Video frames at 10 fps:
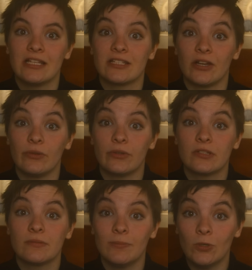so
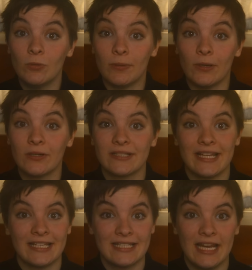the small box
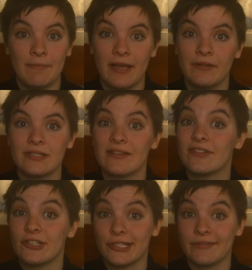is 10 pounds
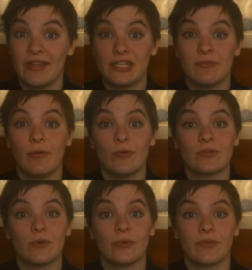if it's just
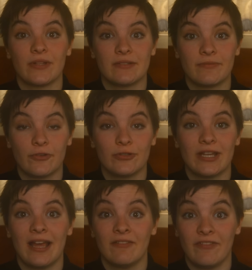vegetables or if it's
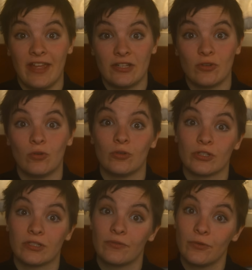fruit and veg or
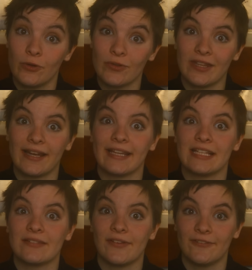just fruit then it
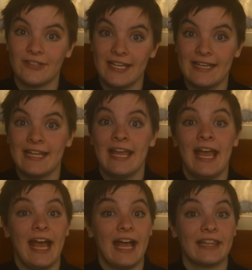is 15
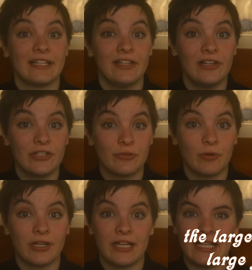and the larger
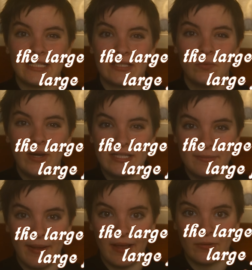one is
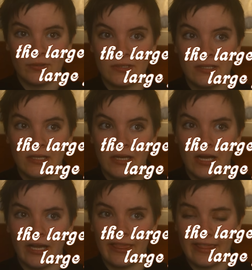20 pounds
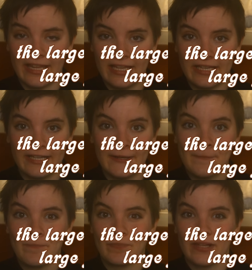i think
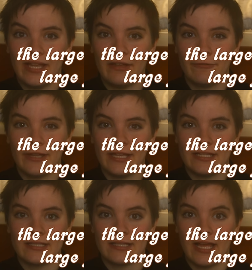if it
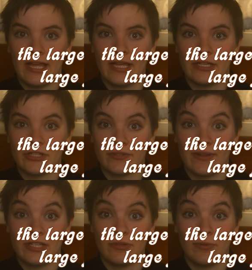is uh, just
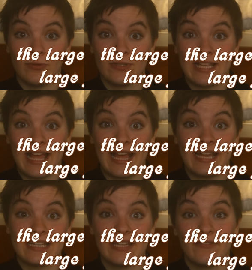vegetables
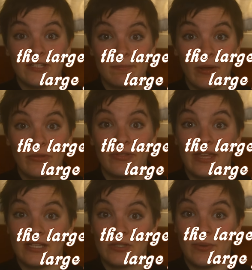and if it's both
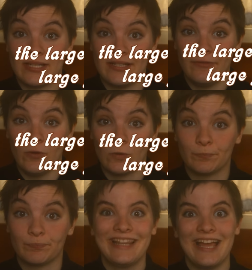it's 24
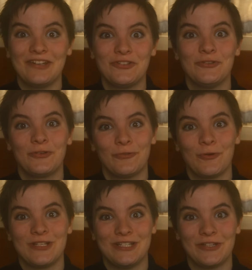that Duke
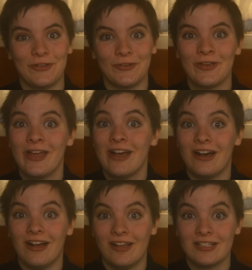42
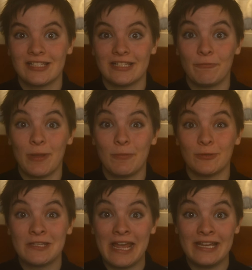asks if people
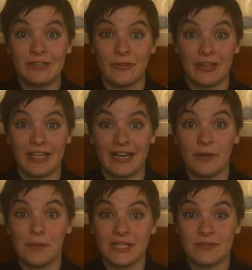skate on the
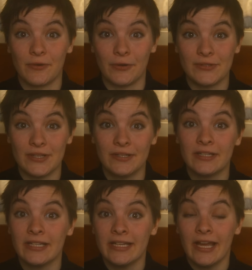canal when it's frozen.
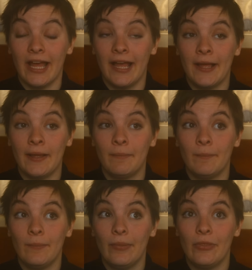
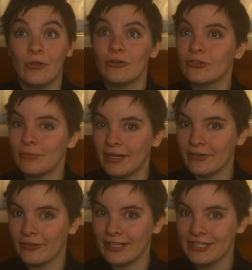Um, not to my
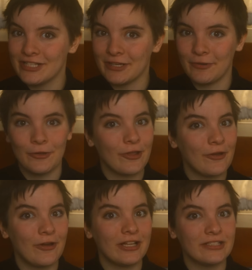knowledge,
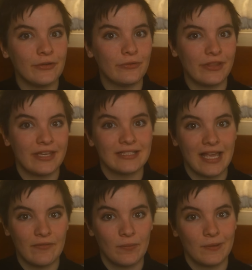although I don't think
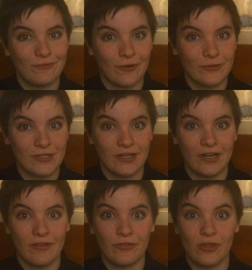it's ever been frozen
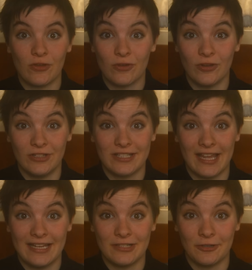enough that you could
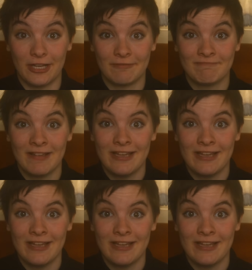skate on it.